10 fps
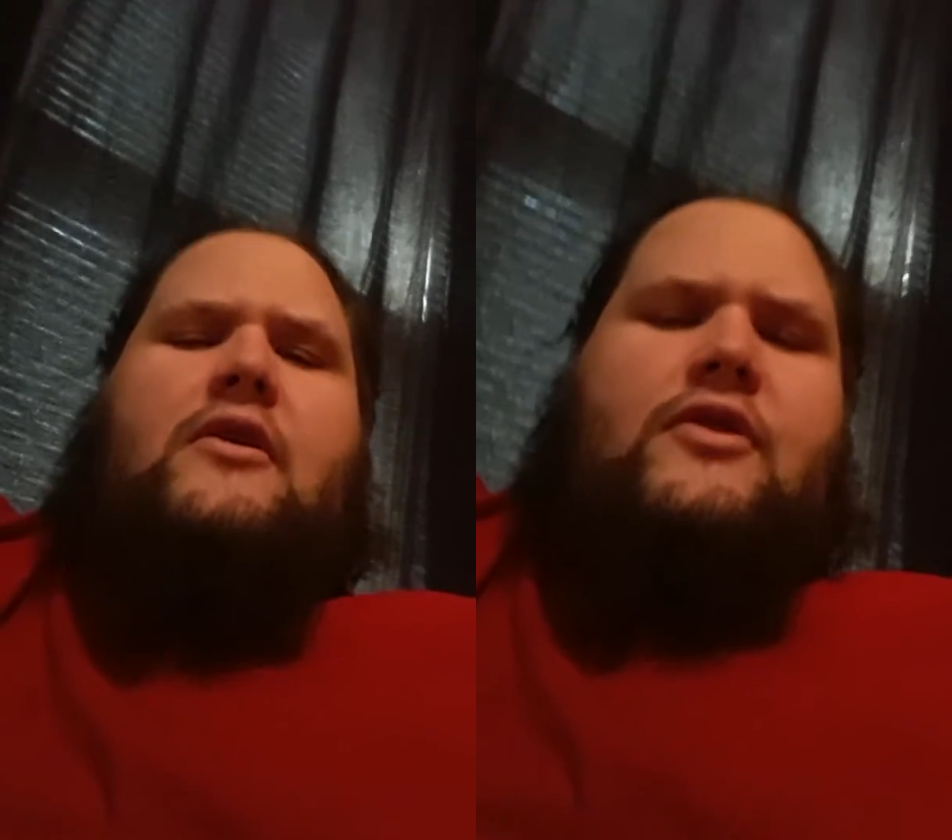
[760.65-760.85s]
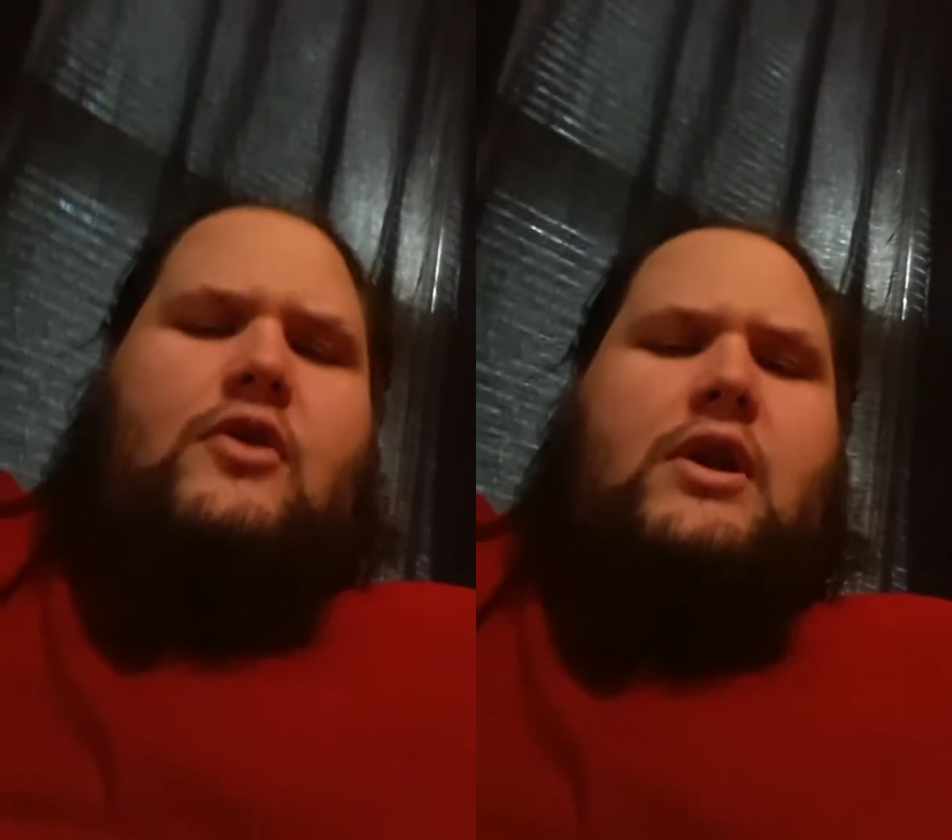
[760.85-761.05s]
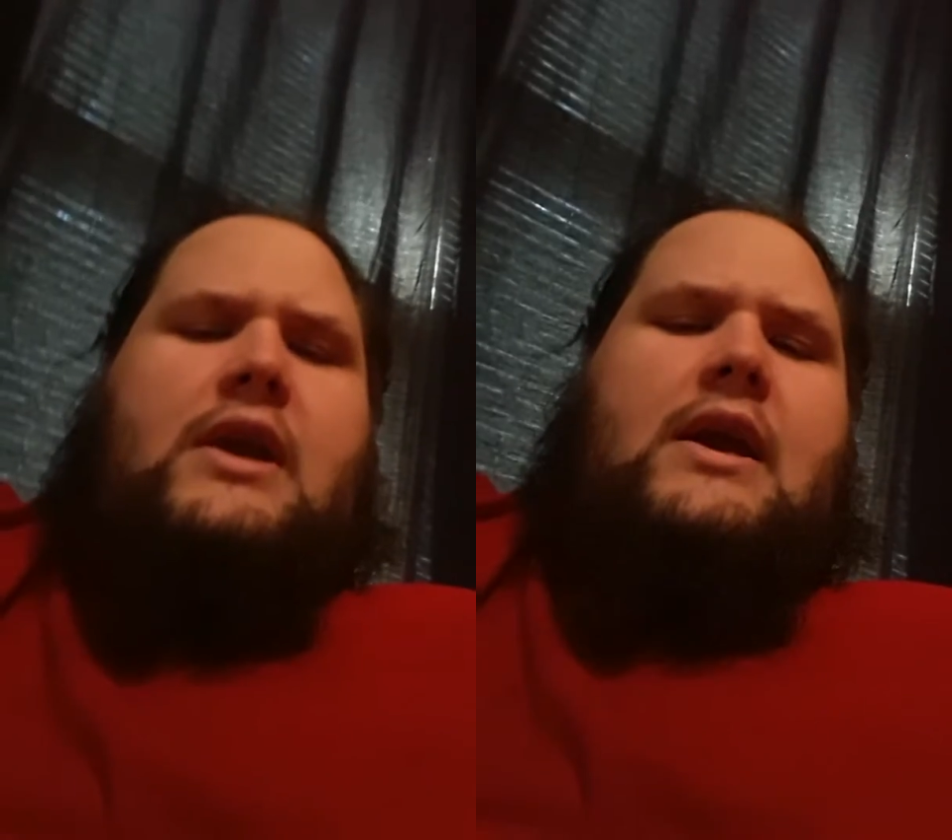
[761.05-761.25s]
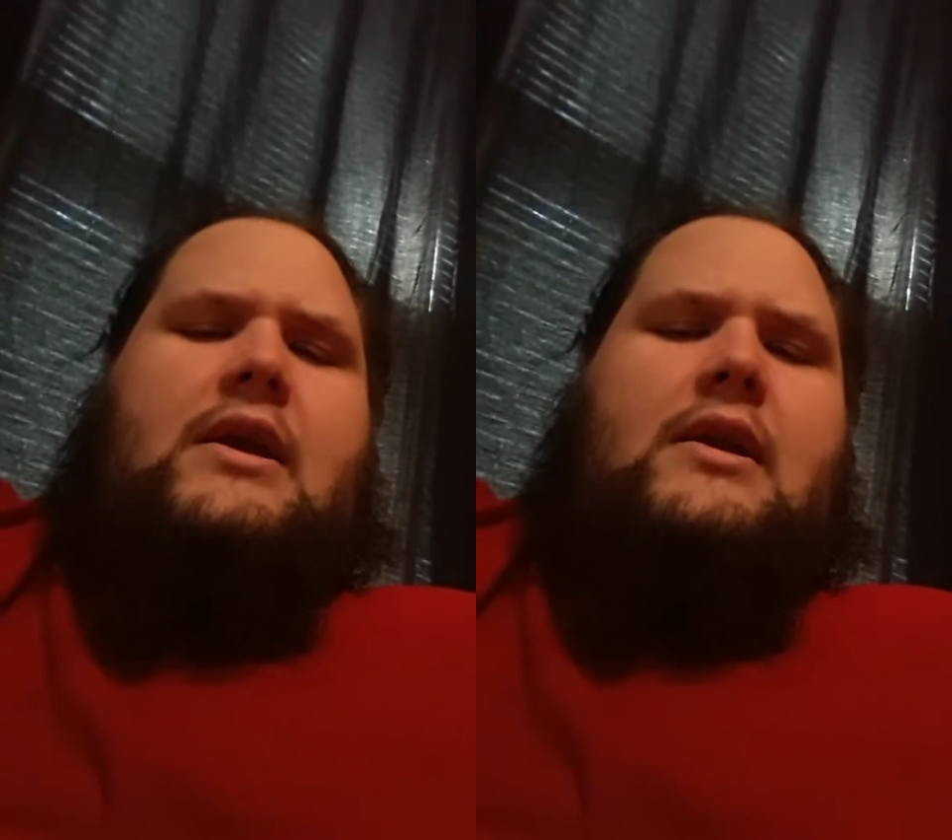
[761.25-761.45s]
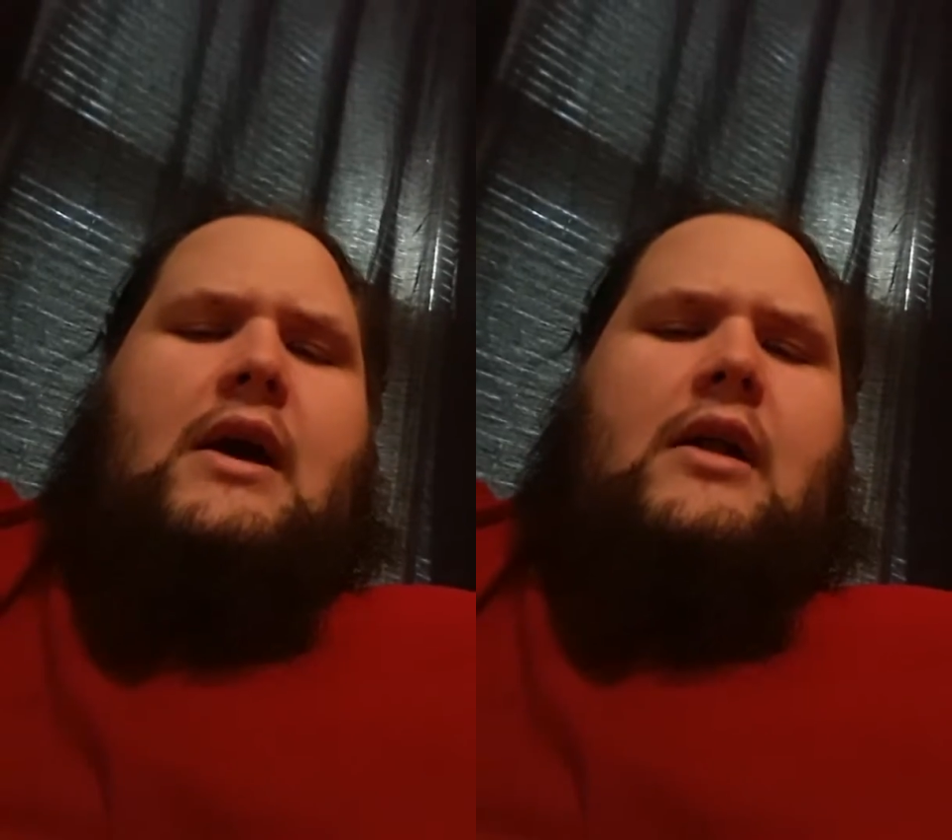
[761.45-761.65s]

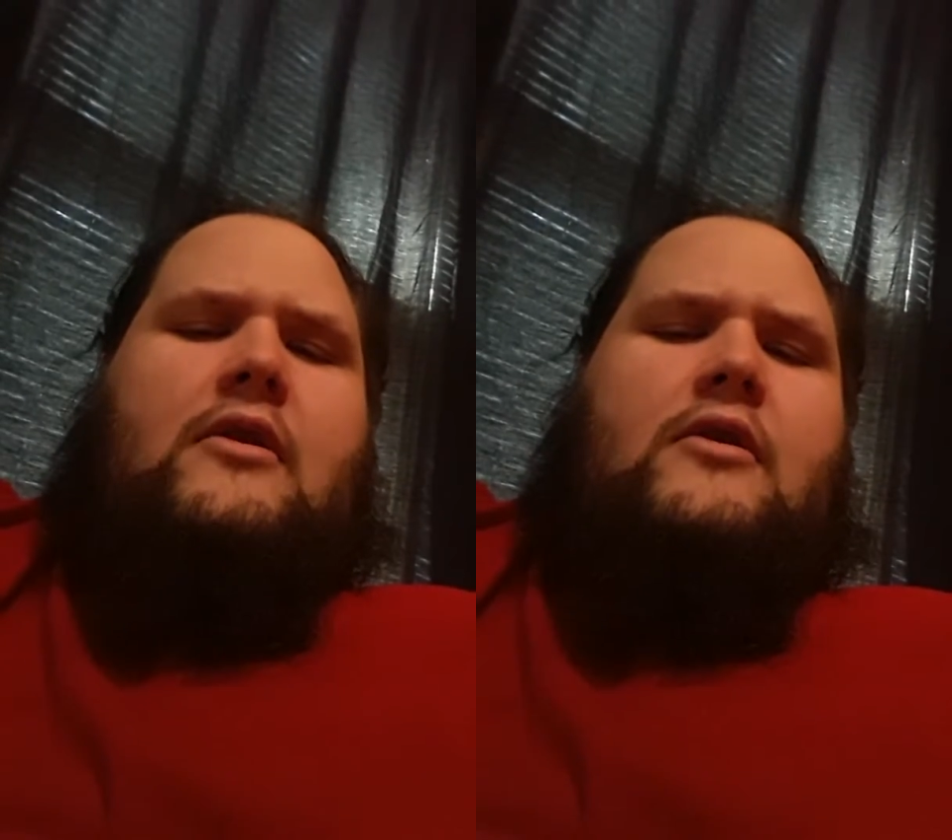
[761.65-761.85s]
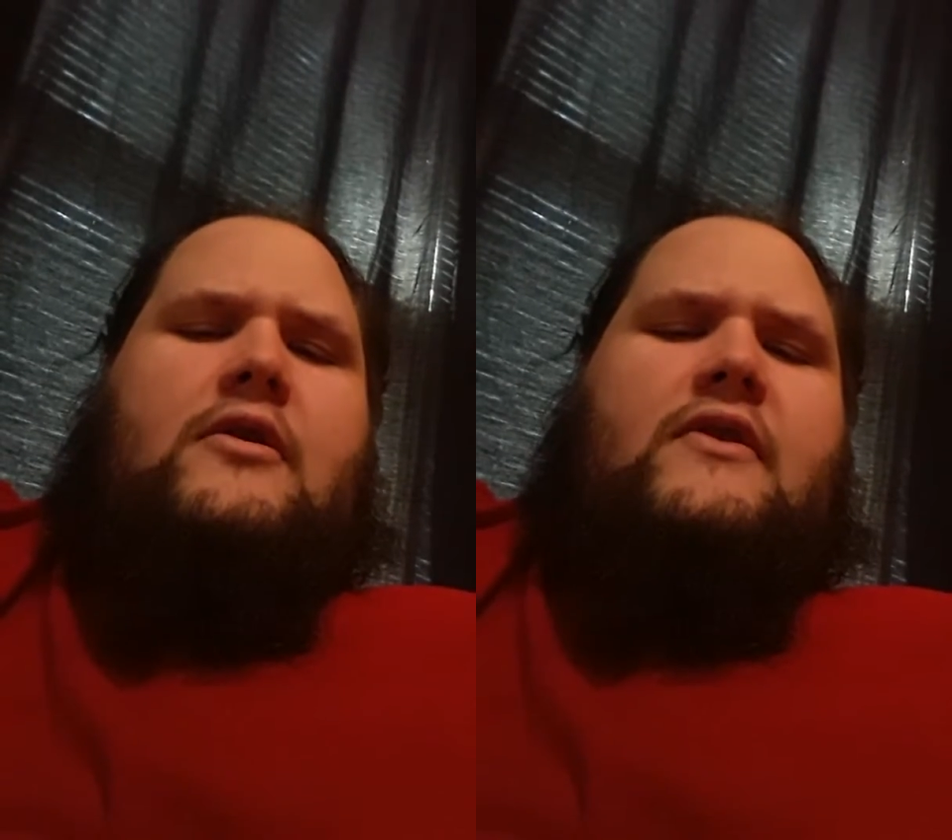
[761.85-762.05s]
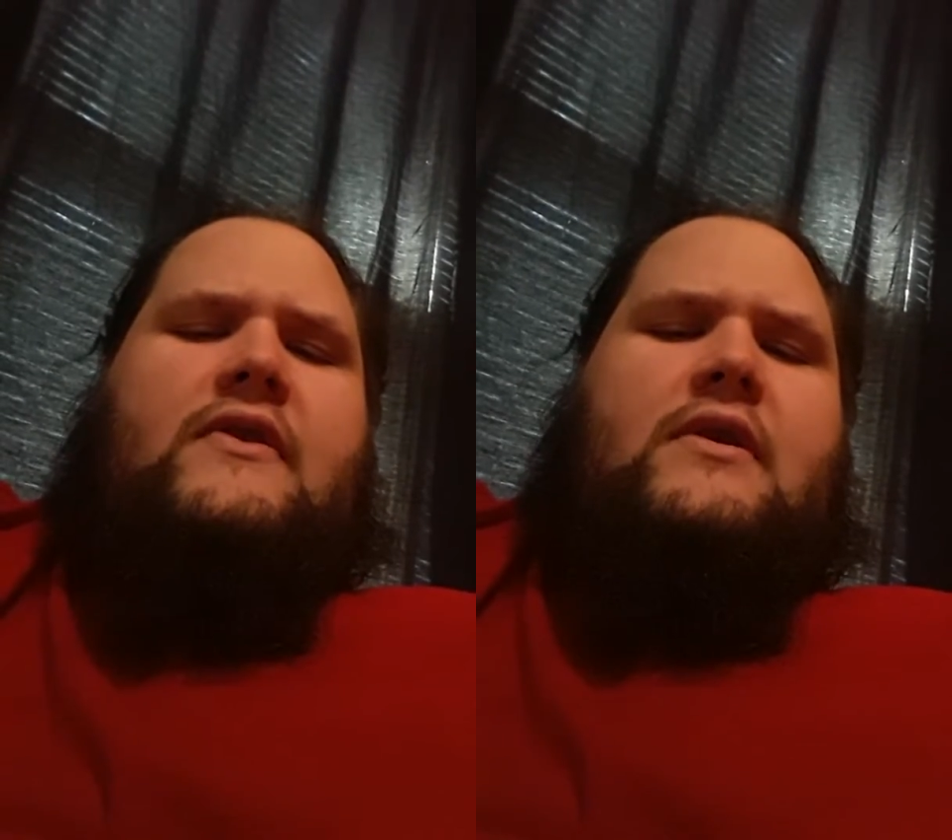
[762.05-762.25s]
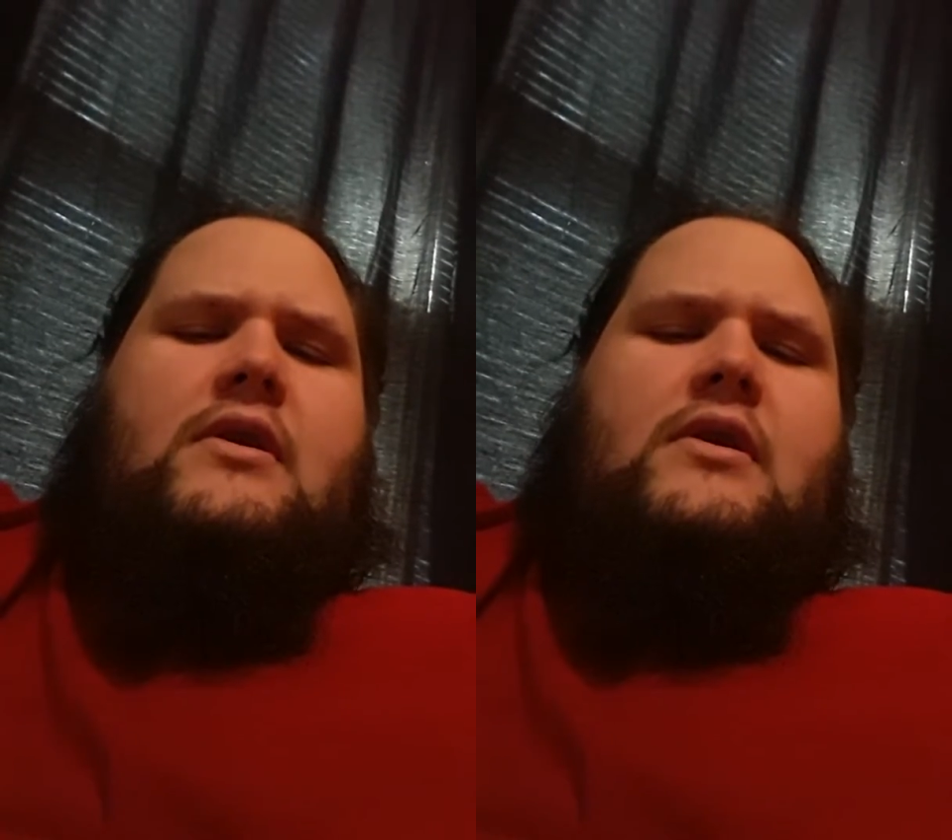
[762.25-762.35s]
$38